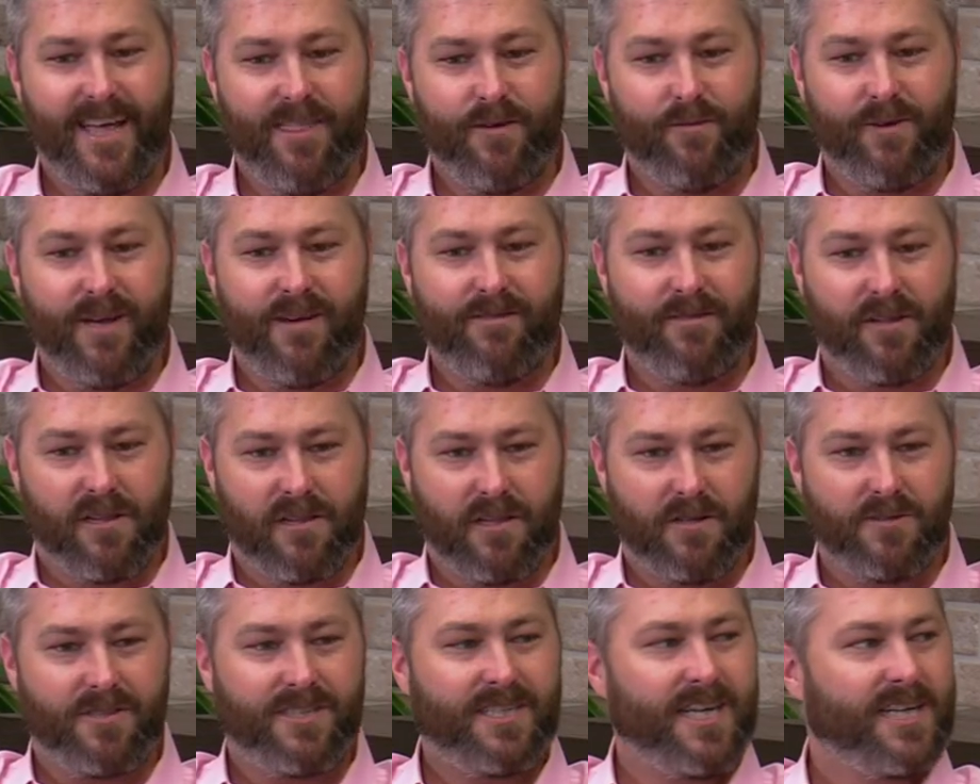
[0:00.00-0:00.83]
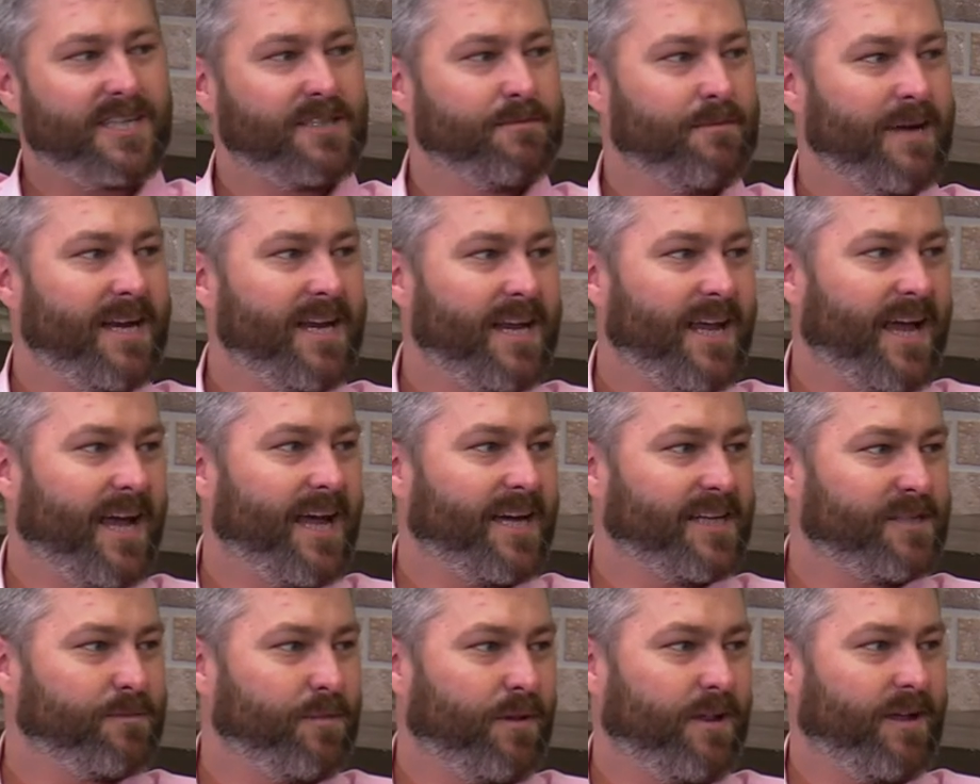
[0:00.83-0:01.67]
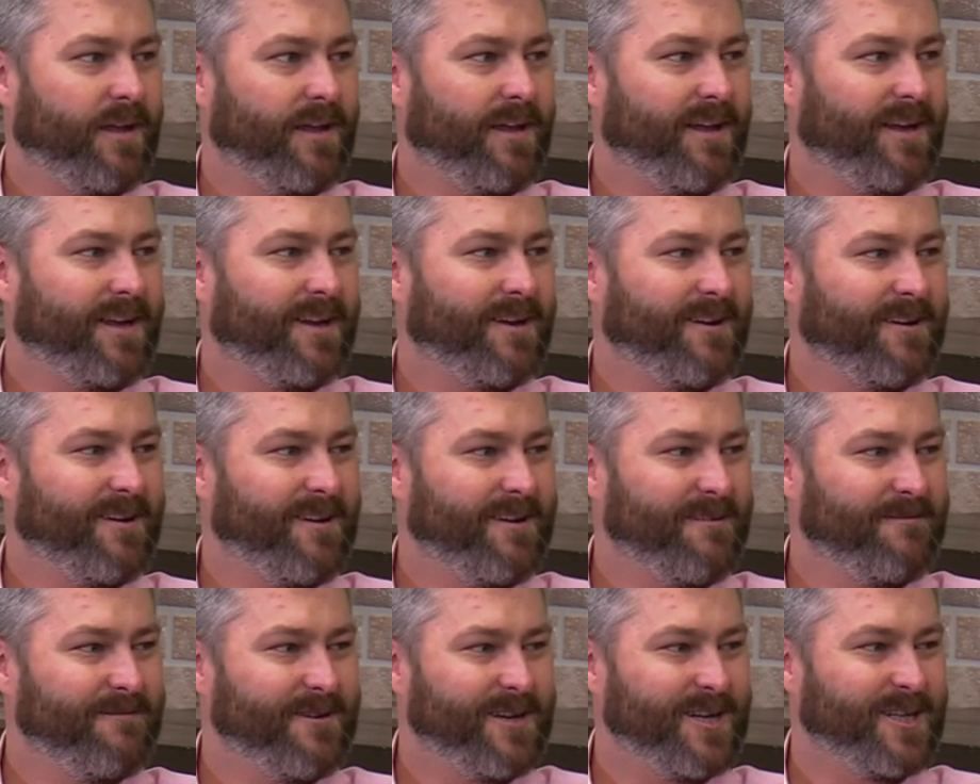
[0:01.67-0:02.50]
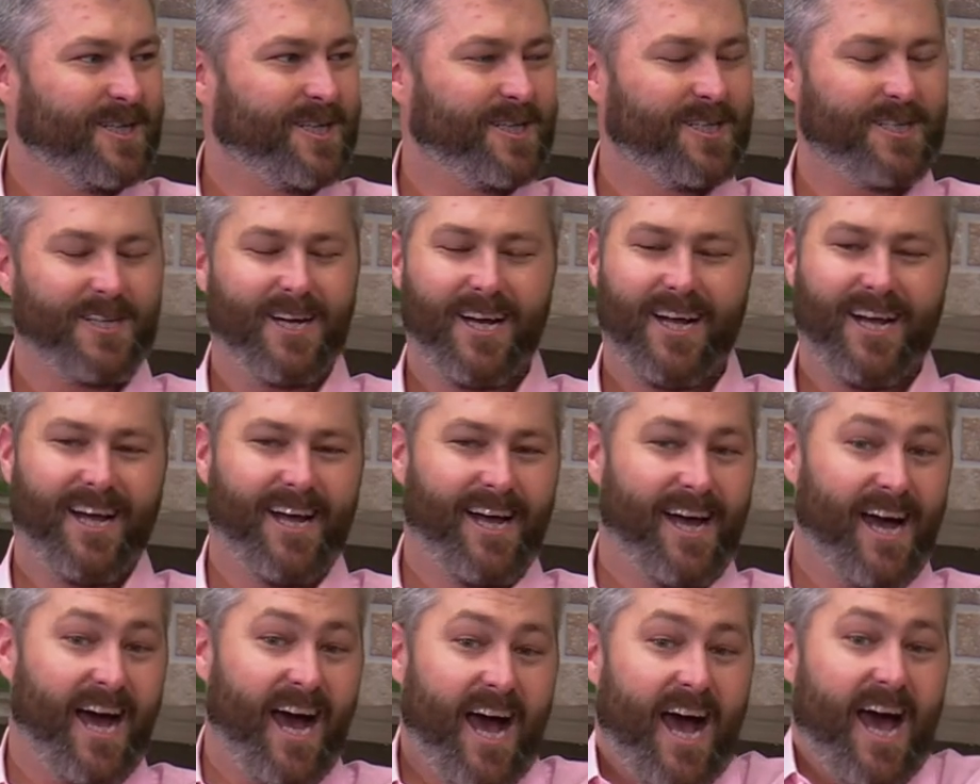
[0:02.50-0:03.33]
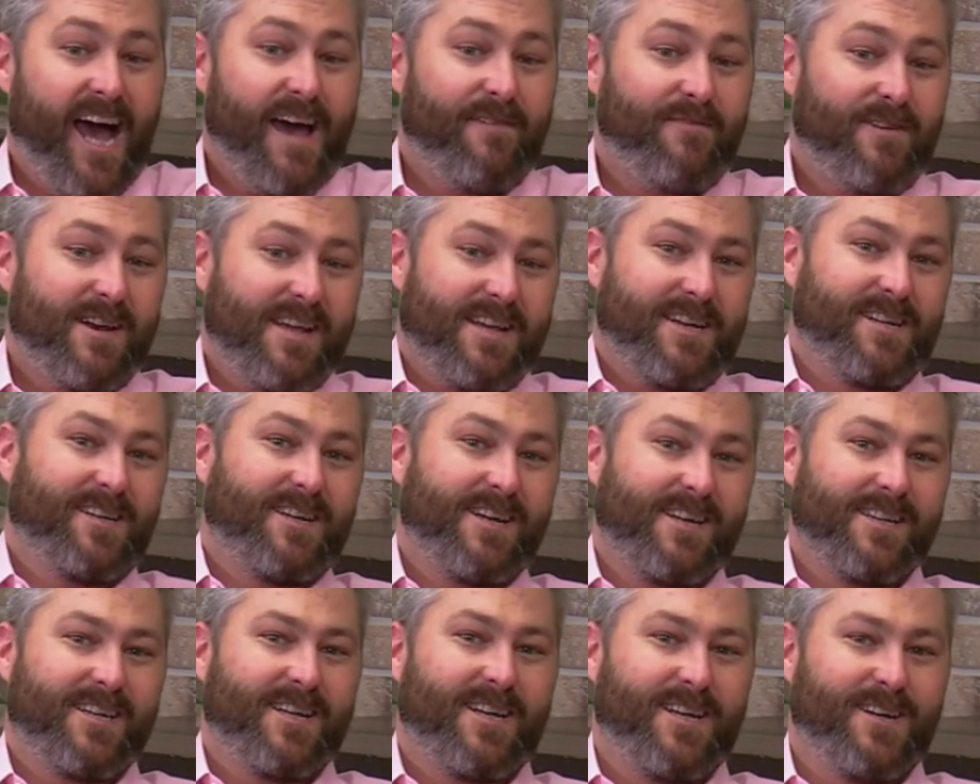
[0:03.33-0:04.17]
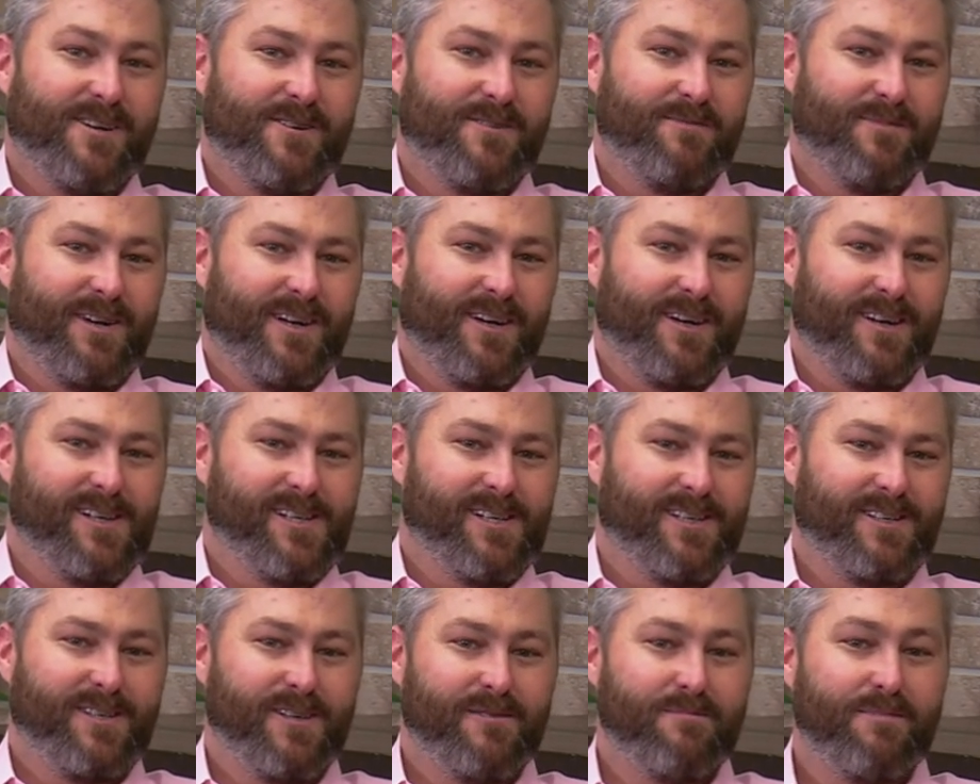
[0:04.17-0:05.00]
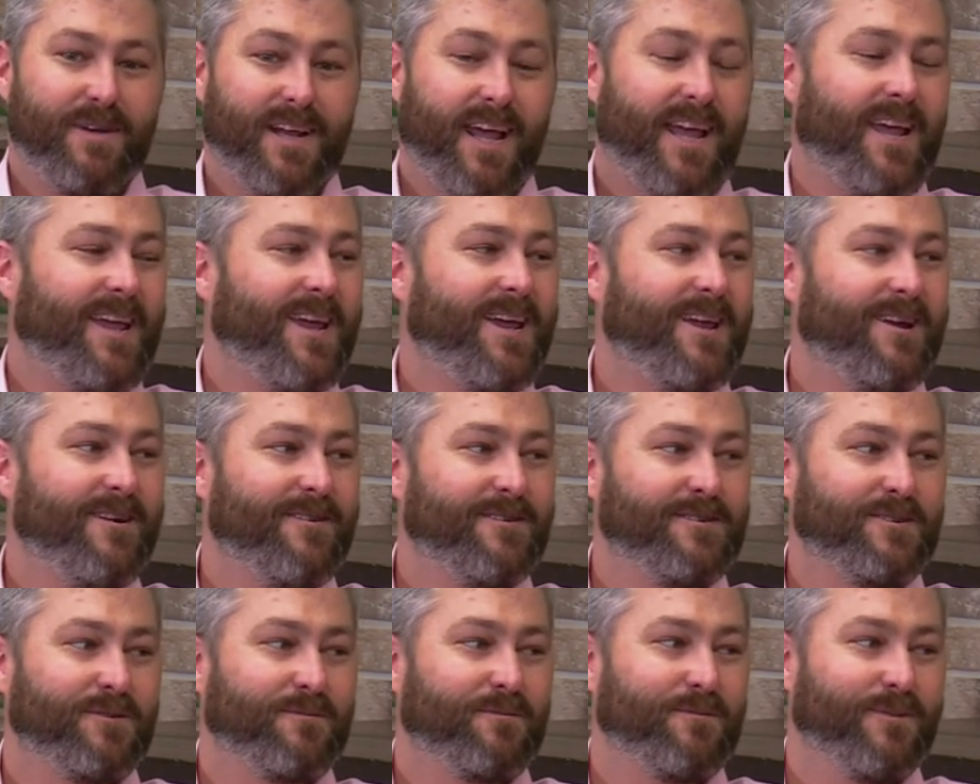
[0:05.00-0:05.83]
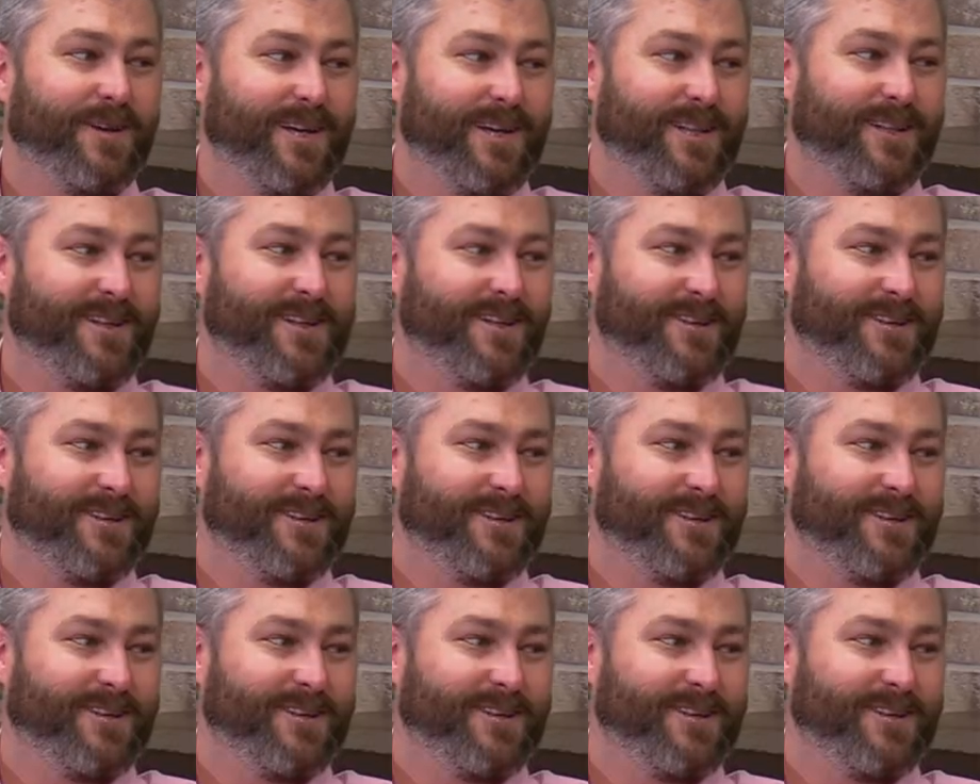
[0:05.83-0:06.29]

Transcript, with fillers: And then we have the Los Texmaniacs playing, which I haven't got to hear them in concert, but I hear it's a really